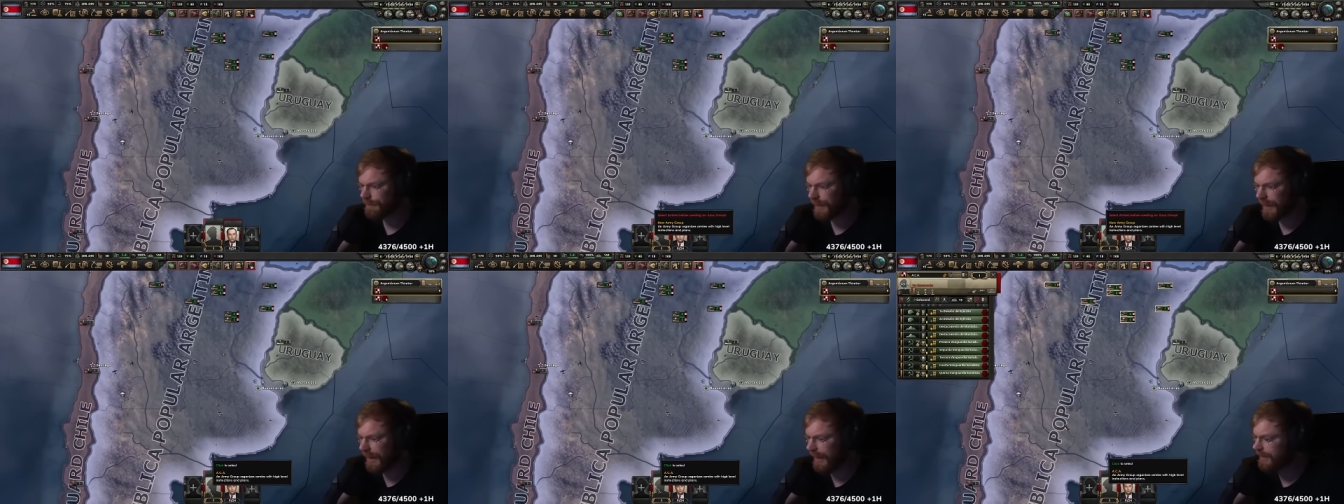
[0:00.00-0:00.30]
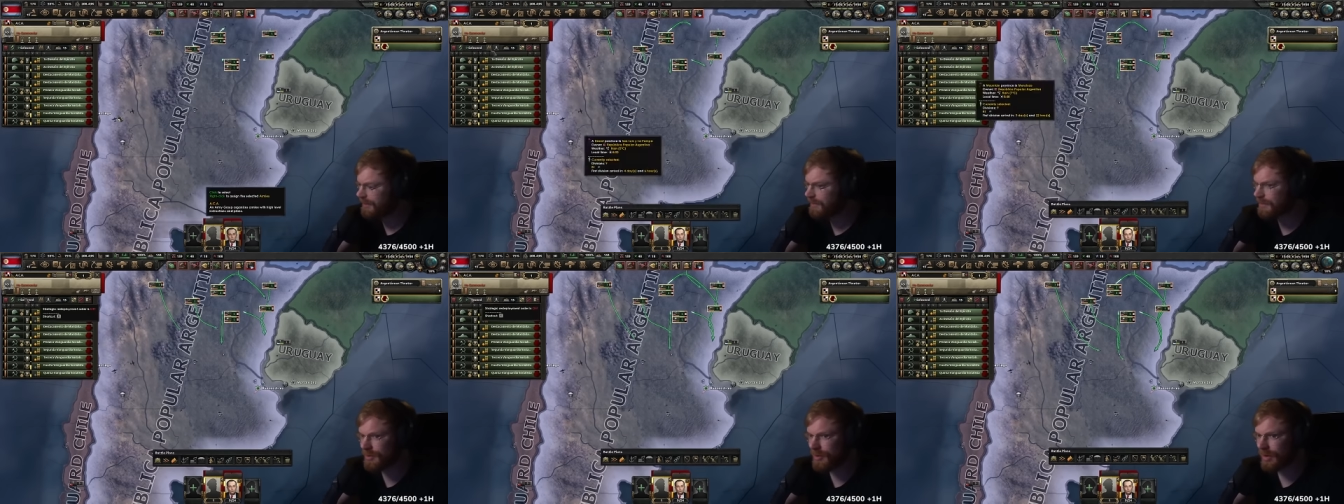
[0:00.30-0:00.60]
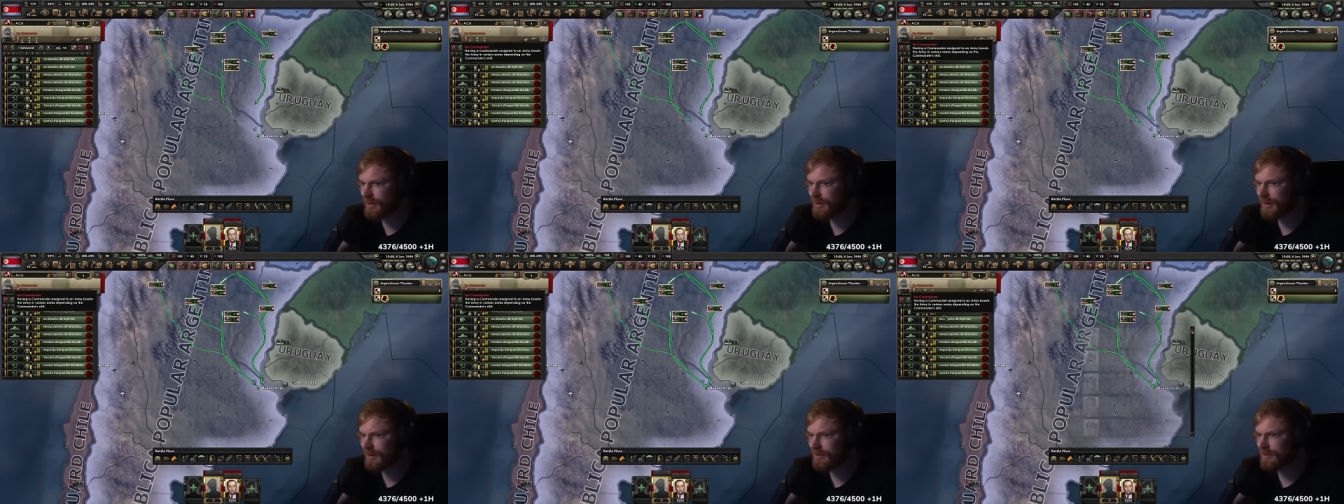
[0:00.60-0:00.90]
I did
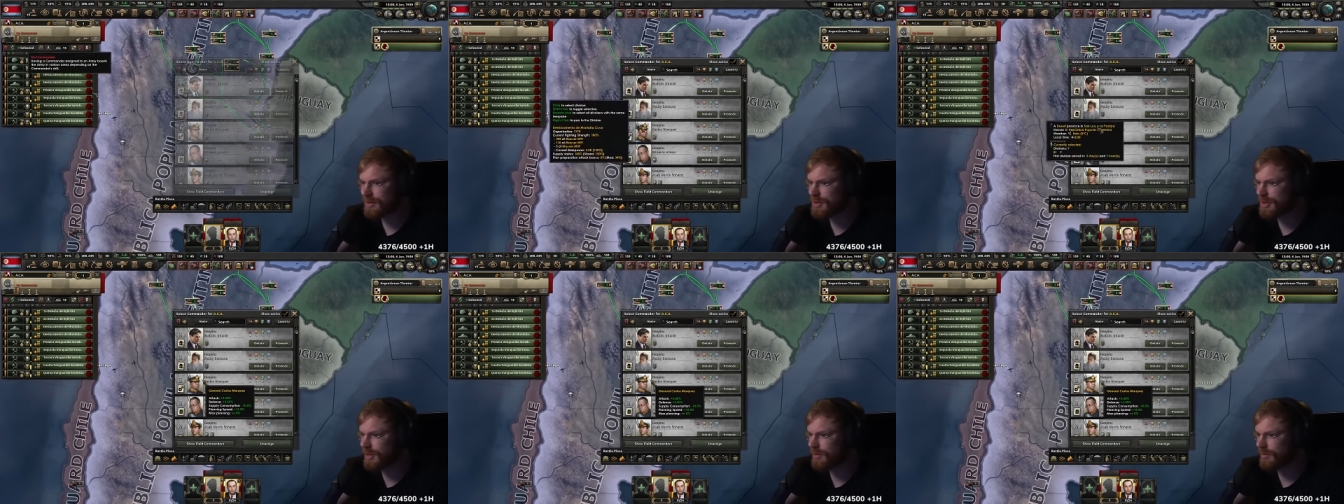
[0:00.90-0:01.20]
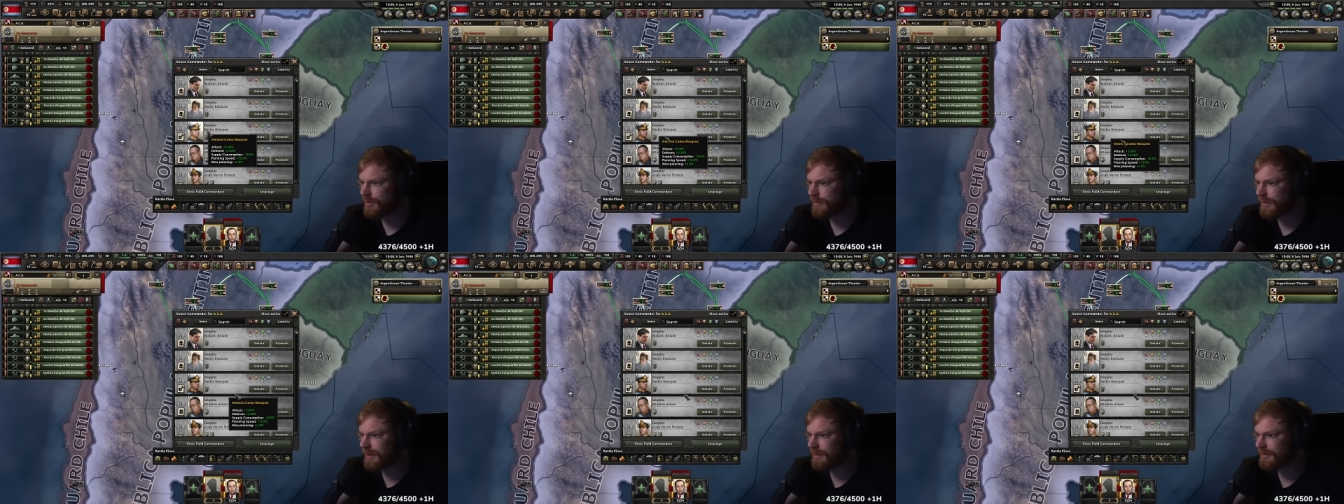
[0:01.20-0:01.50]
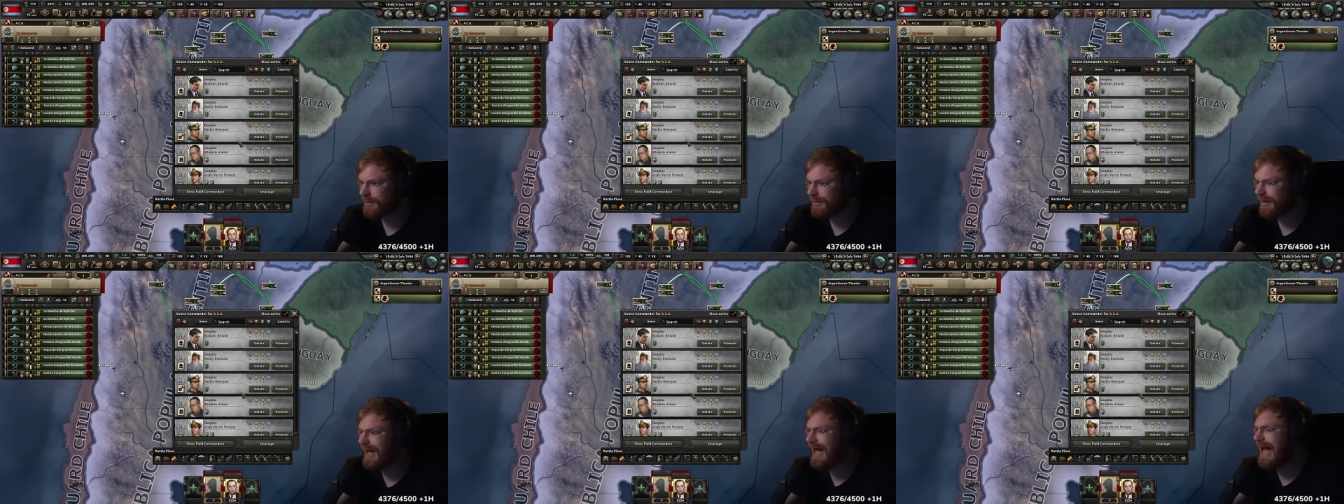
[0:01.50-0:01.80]
not get the general back,
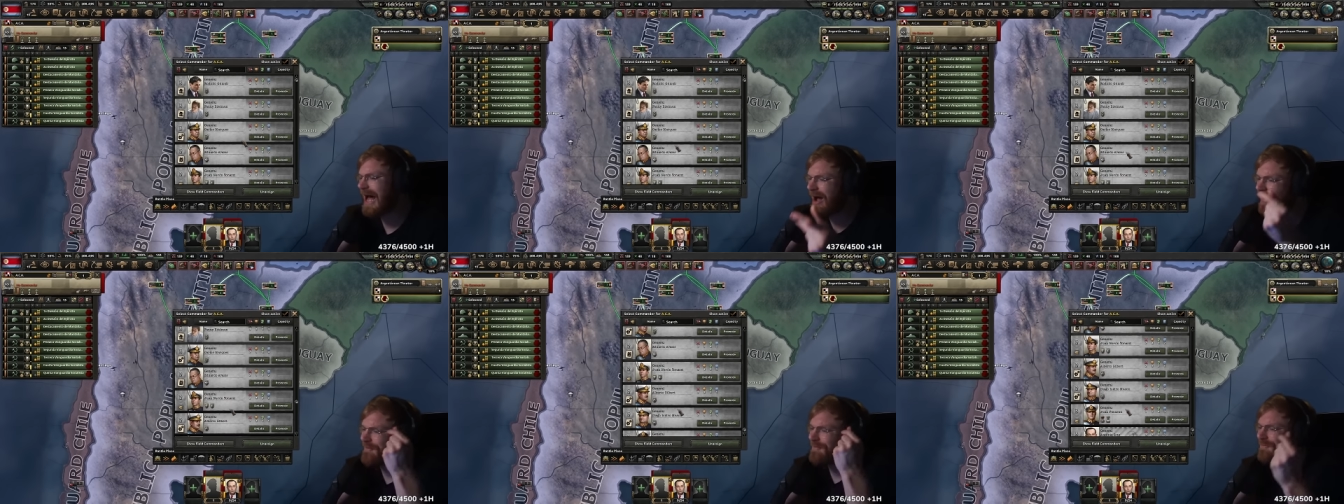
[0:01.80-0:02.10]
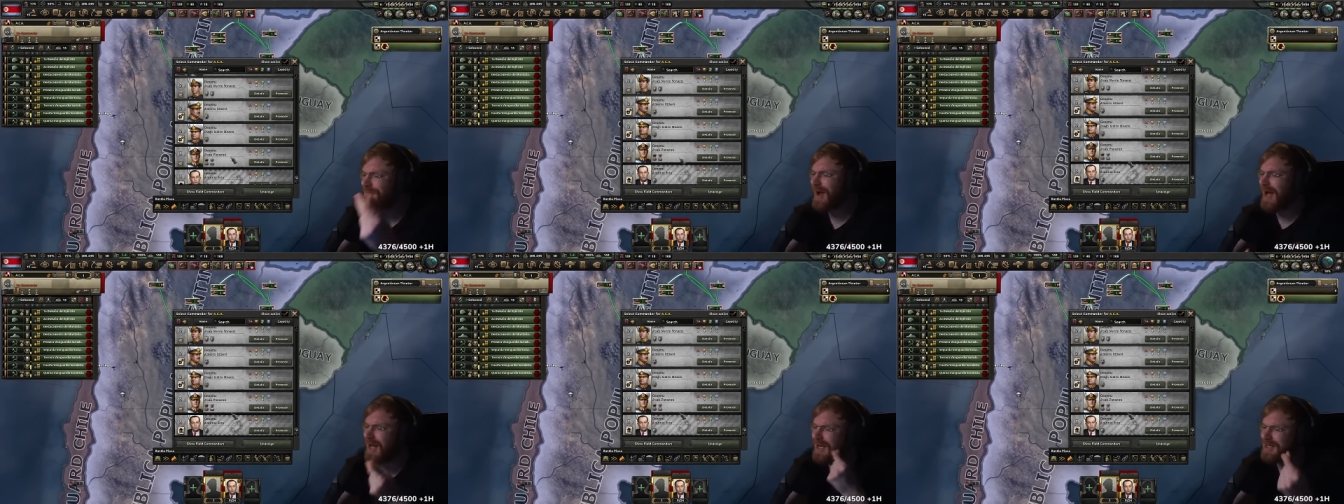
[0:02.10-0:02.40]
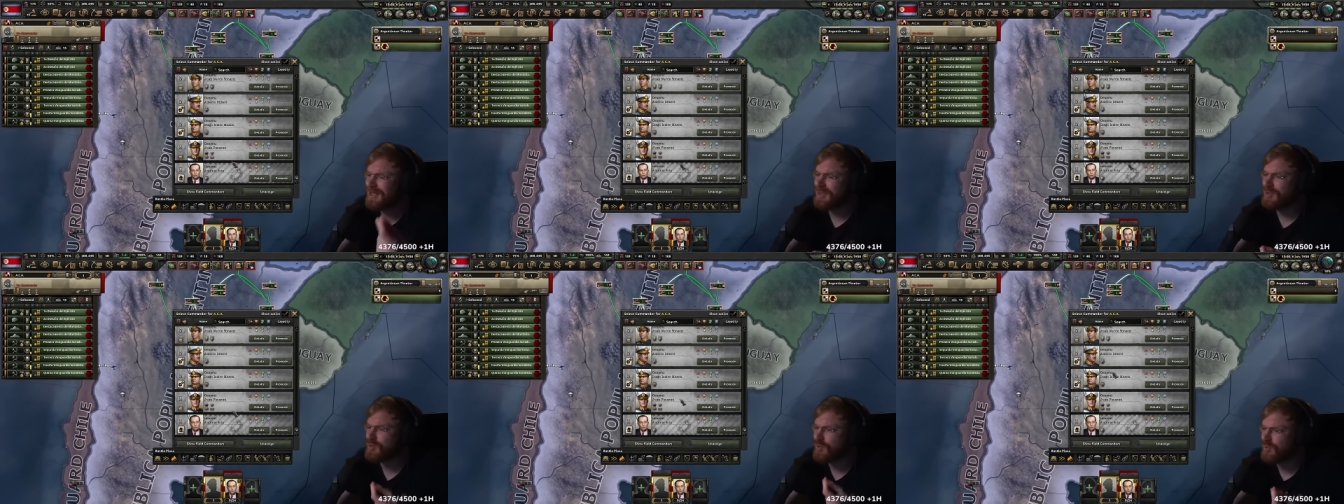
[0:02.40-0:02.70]
huh? Ah, fan
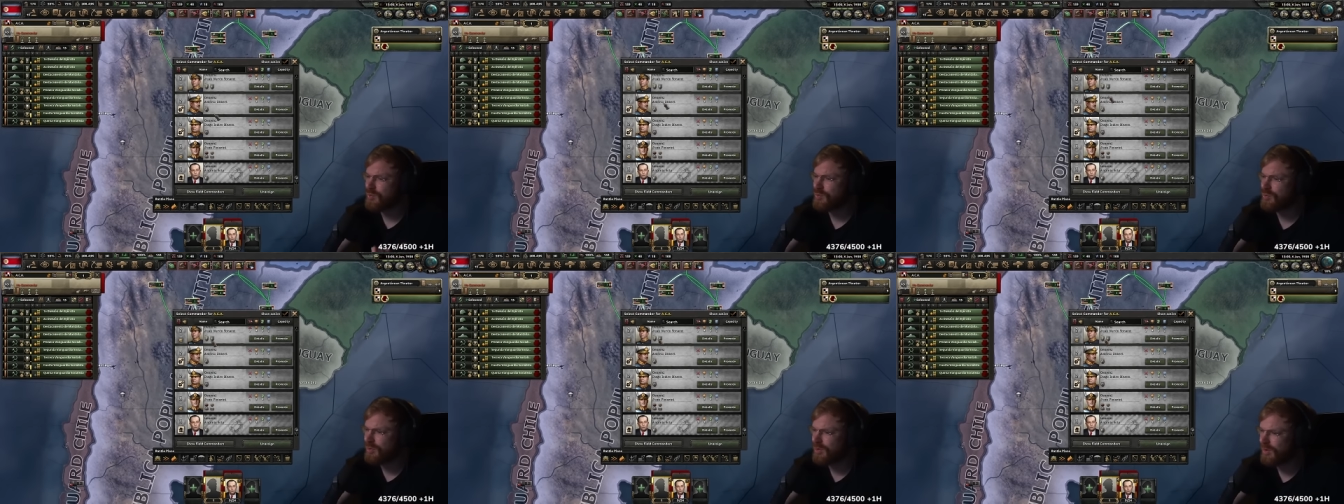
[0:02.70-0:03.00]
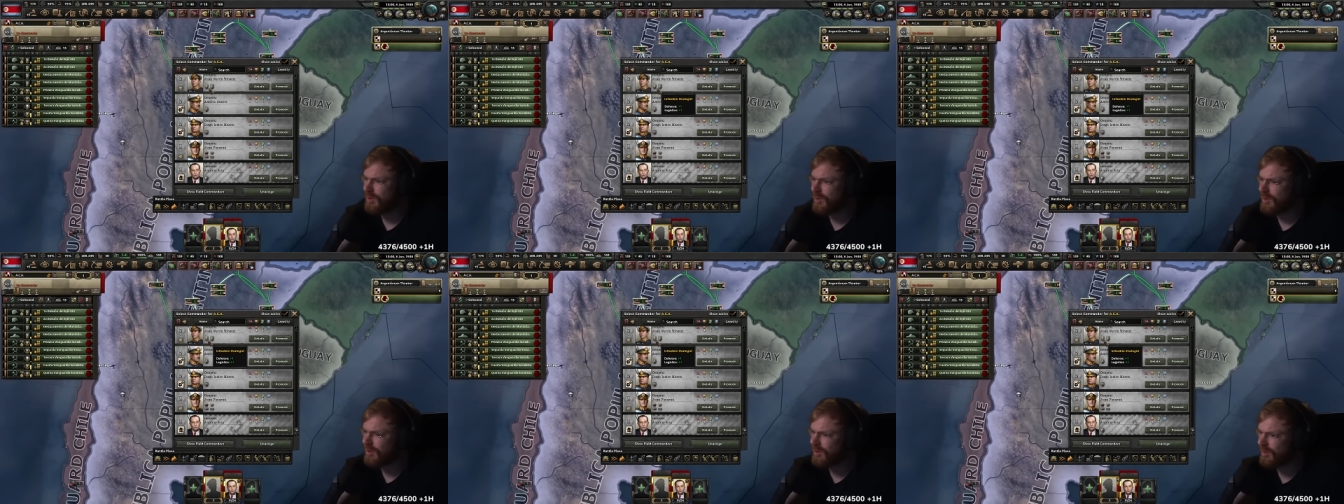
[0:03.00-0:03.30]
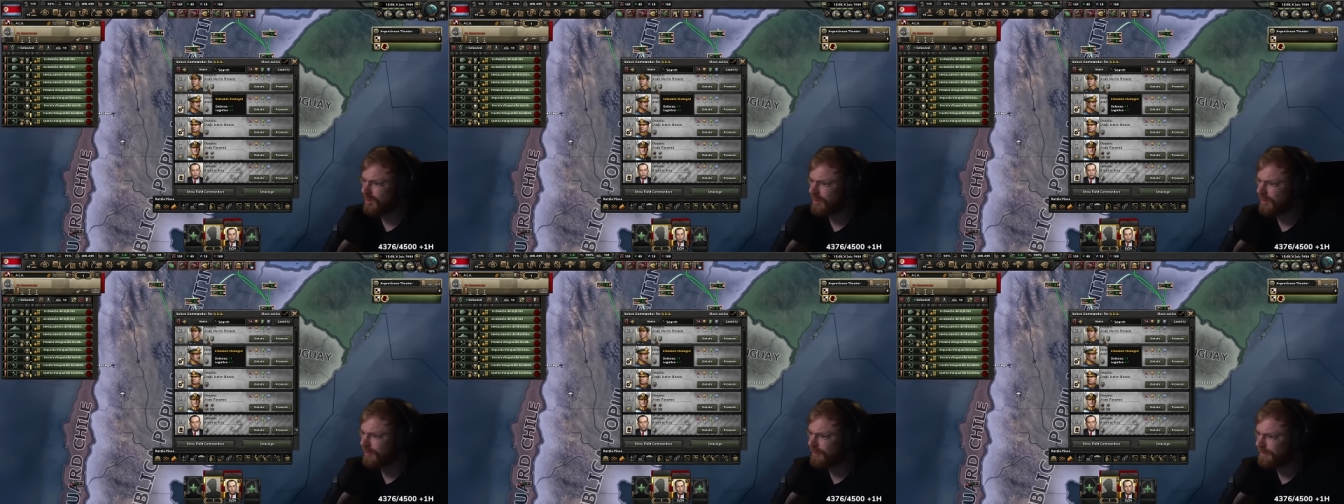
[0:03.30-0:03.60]
the
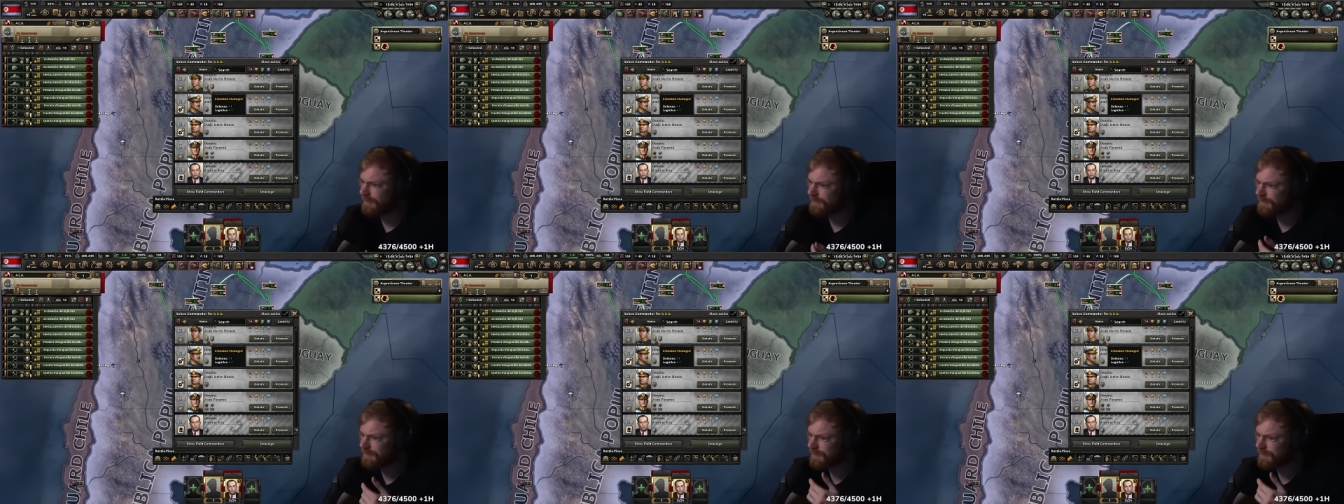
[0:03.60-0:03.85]
culo!